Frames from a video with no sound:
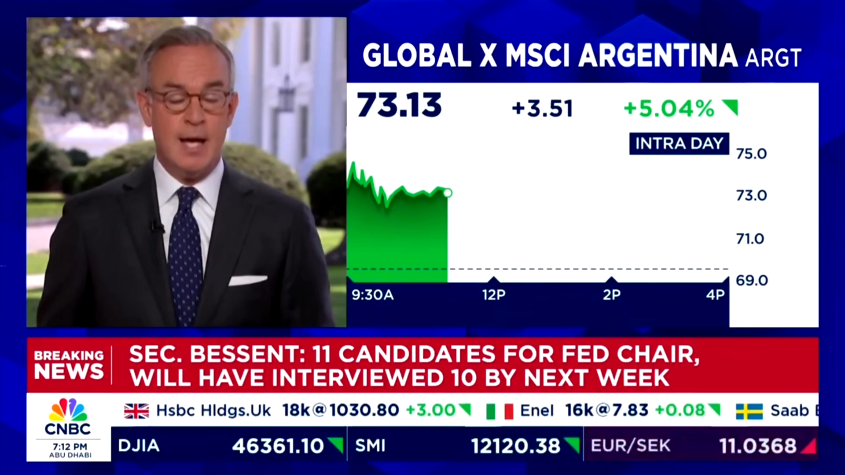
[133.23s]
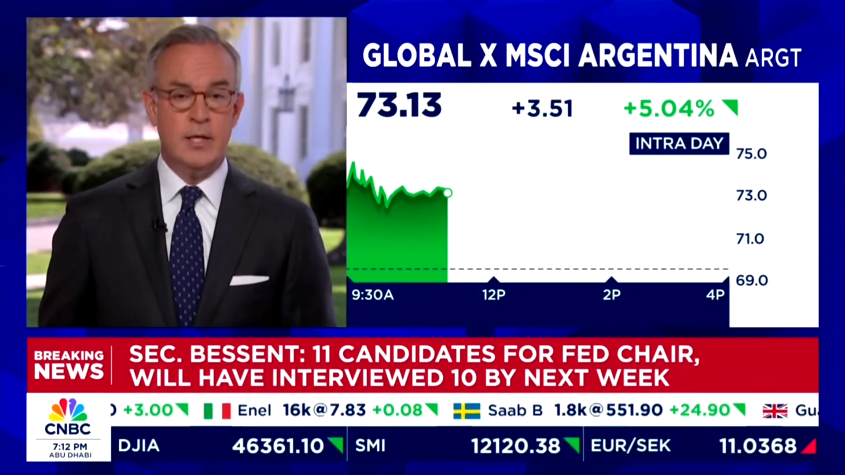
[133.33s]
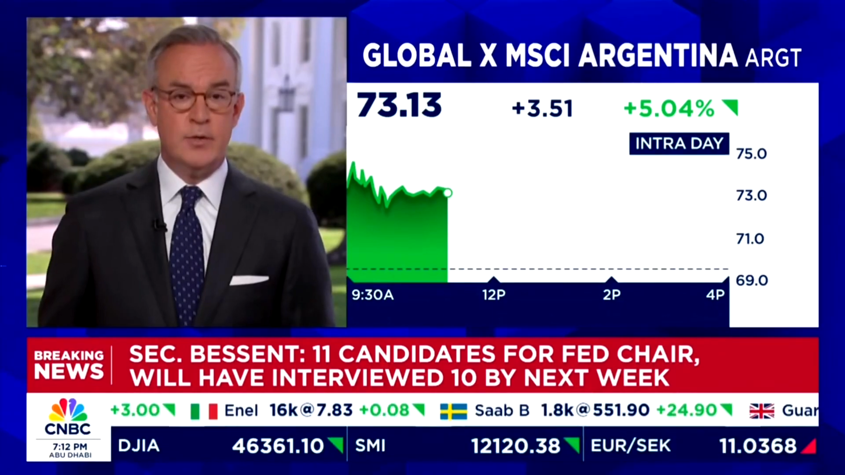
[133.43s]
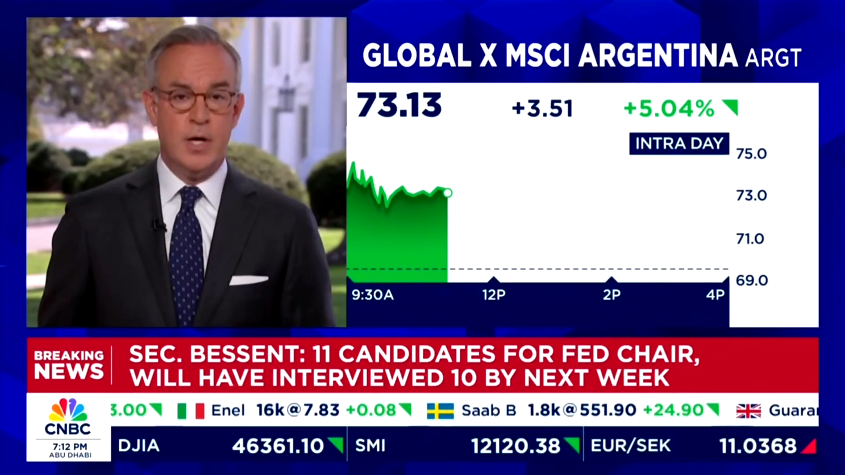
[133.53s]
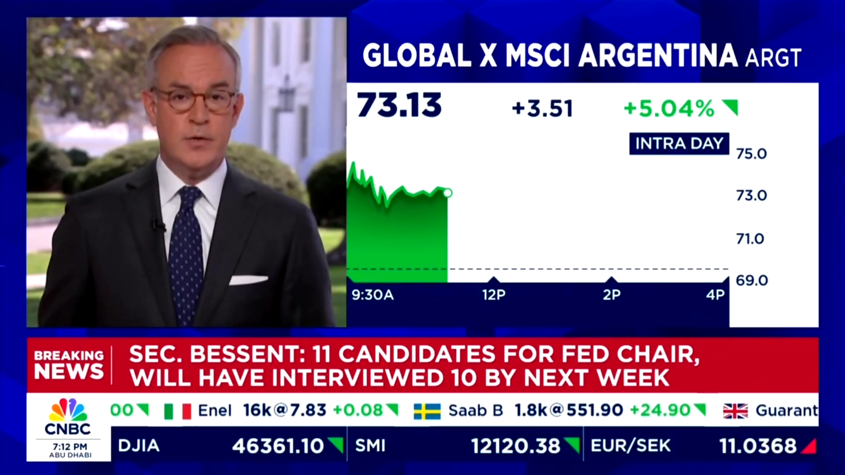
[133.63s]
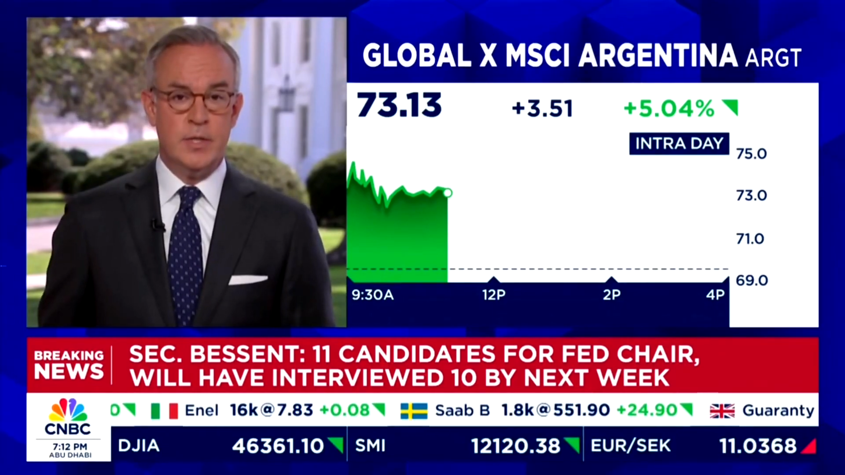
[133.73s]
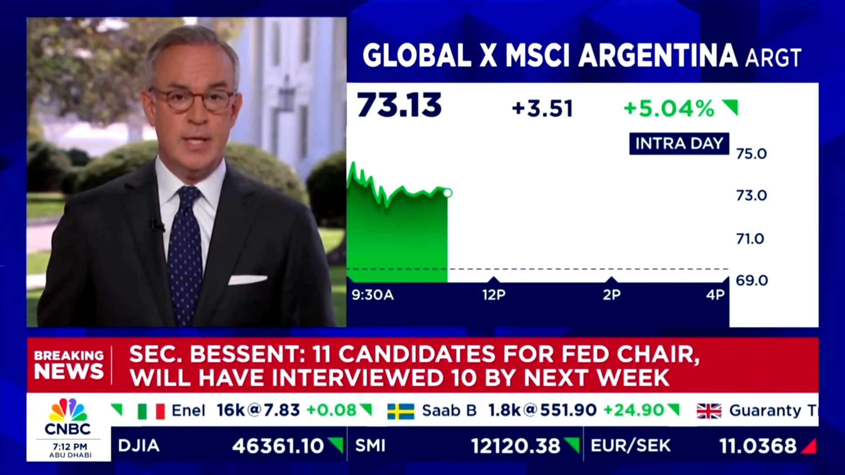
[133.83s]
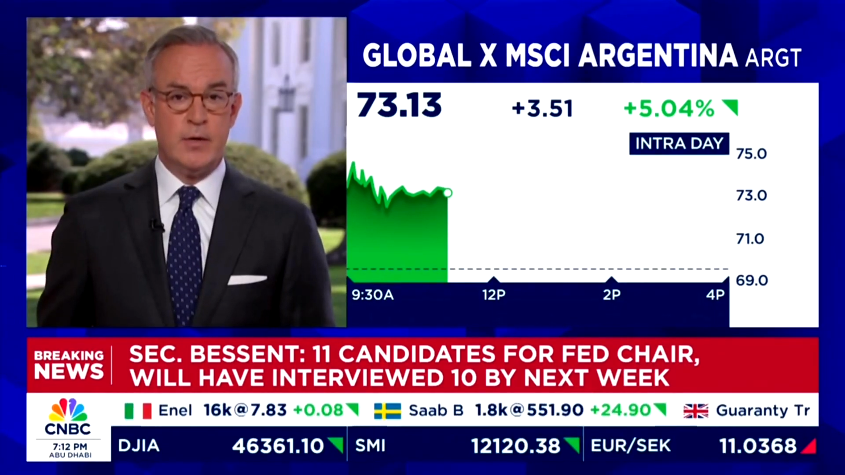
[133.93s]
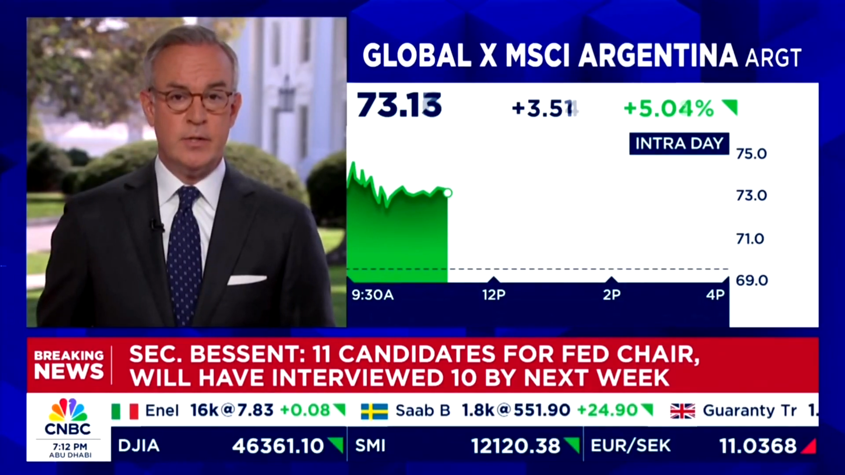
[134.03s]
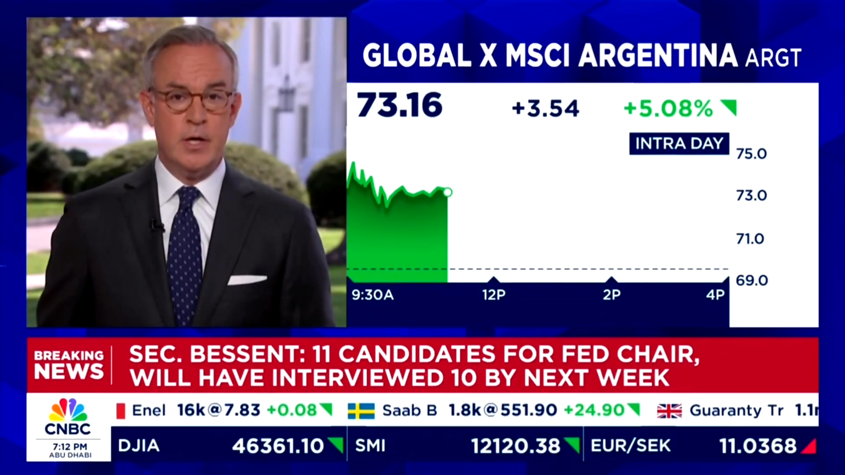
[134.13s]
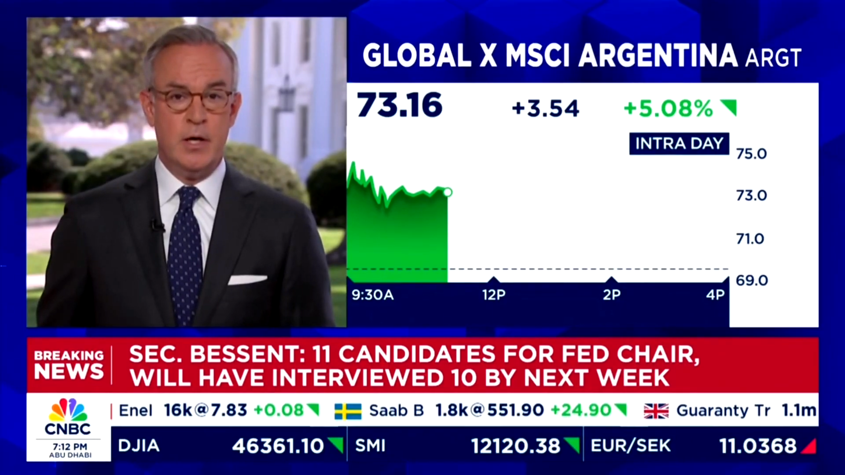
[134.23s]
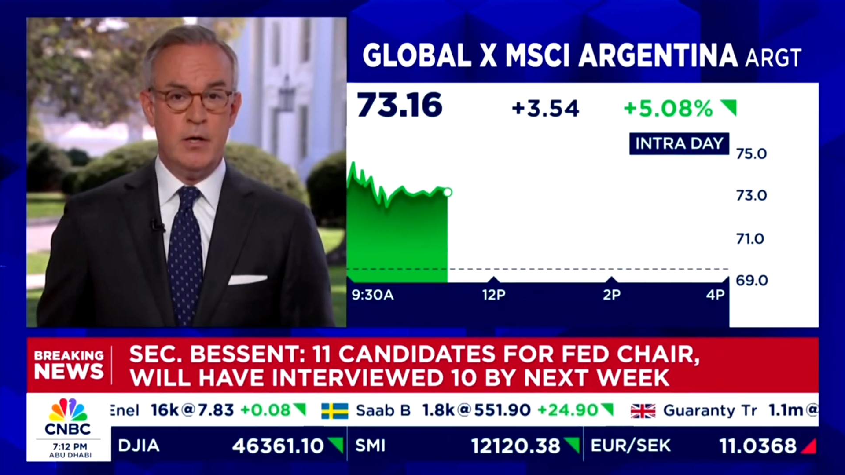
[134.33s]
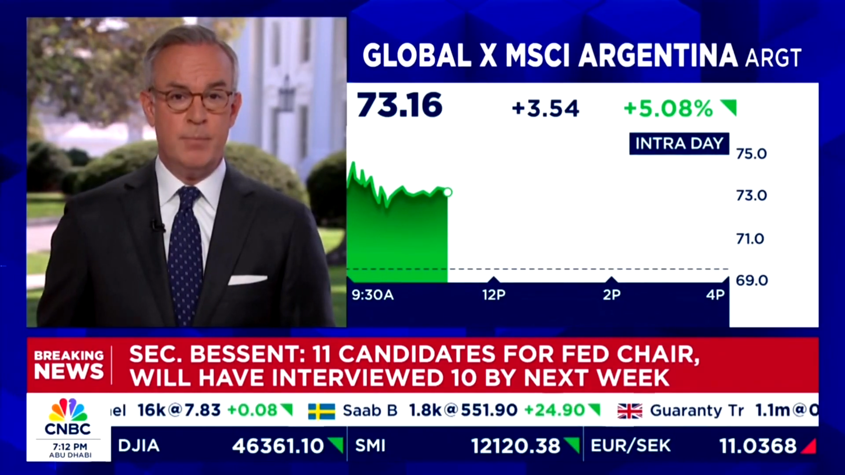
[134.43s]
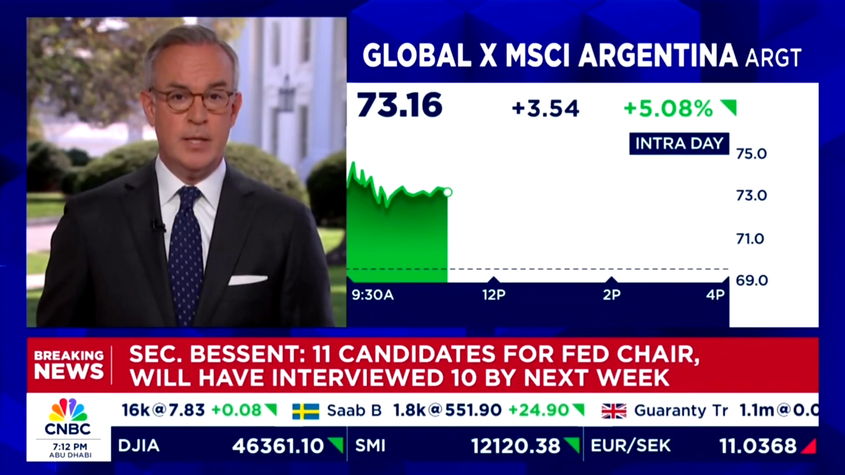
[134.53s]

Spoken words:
and the Treasury Secretary under